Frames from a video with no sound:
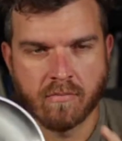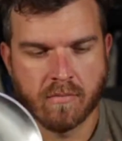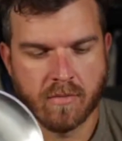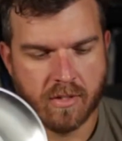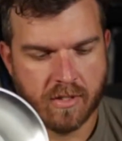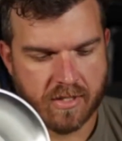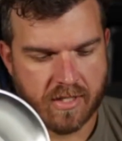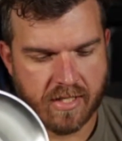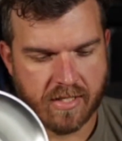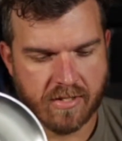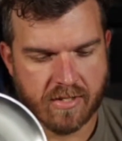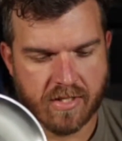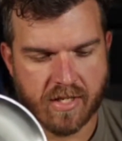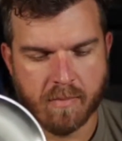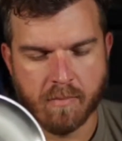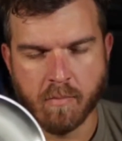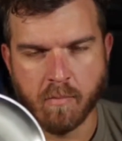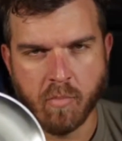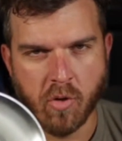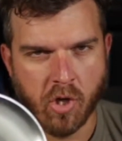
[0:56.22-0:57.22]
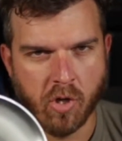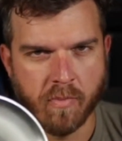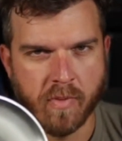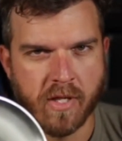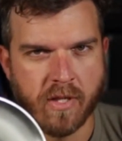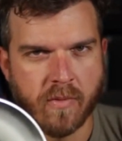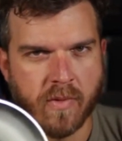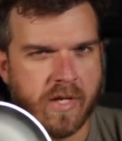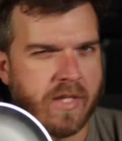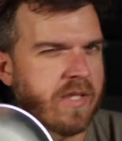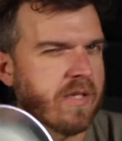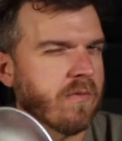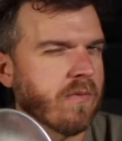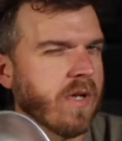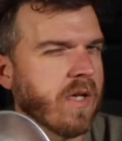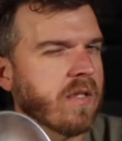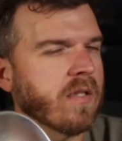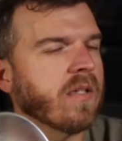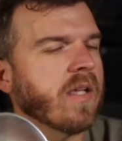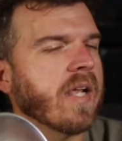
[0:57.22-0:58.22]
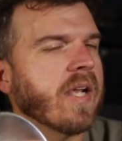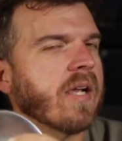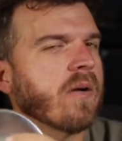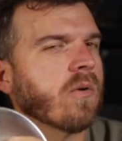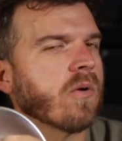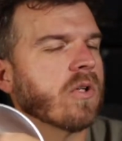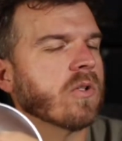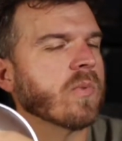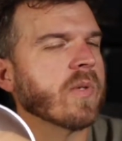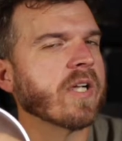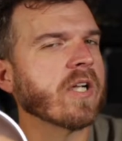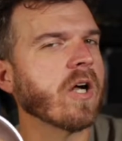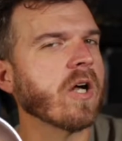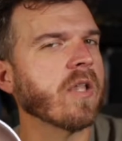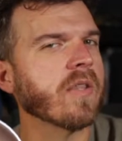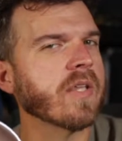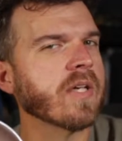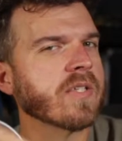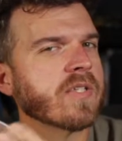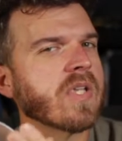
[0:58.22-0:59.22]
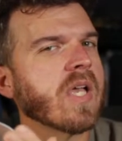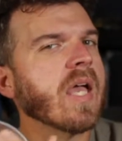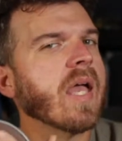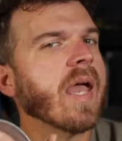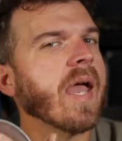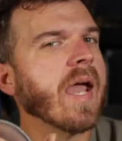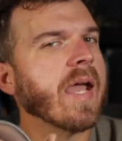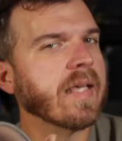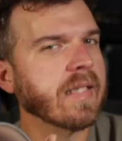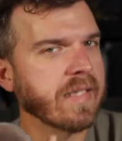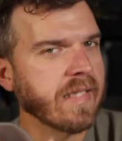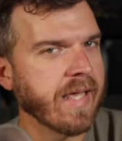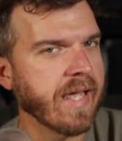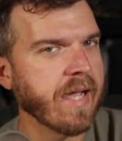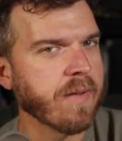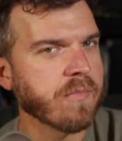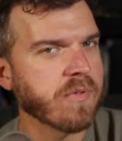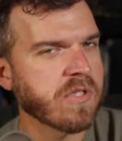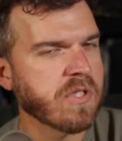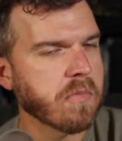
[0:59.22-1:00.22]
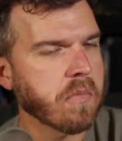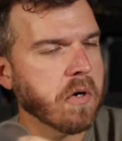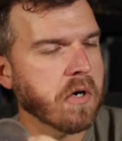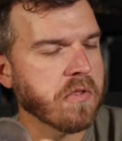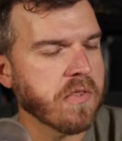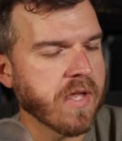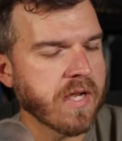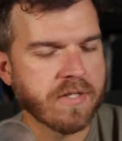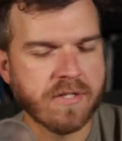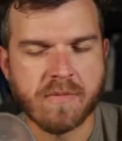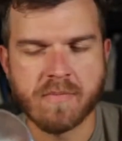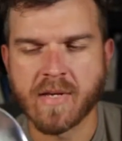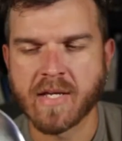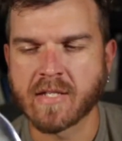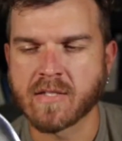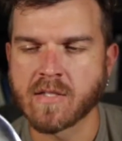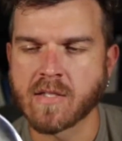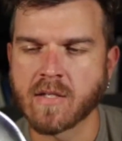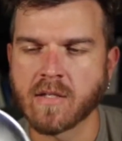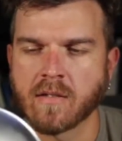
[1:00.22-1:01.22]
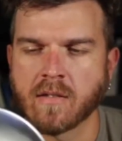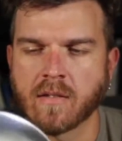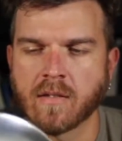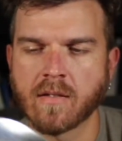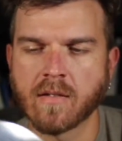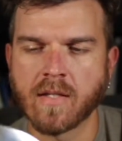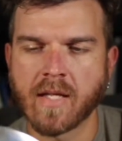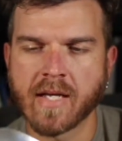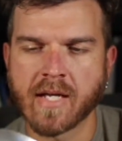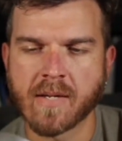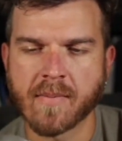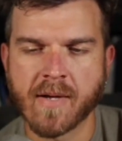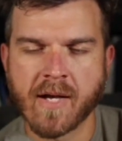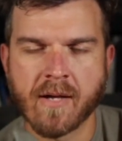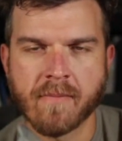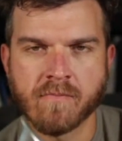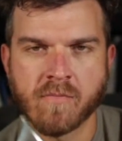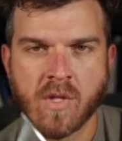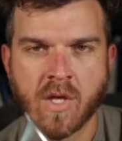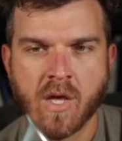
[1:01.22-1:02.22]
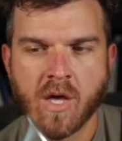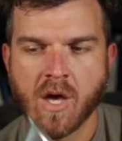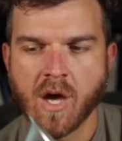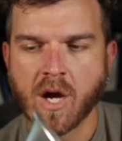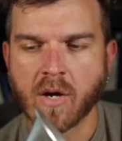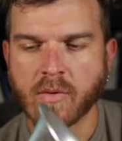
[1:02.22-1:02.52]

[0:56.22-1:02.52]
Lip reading: Yes, I didn't say bulb, by the way. In the lighting world, we call this a lamp. It's the part that actually makes the light come out. A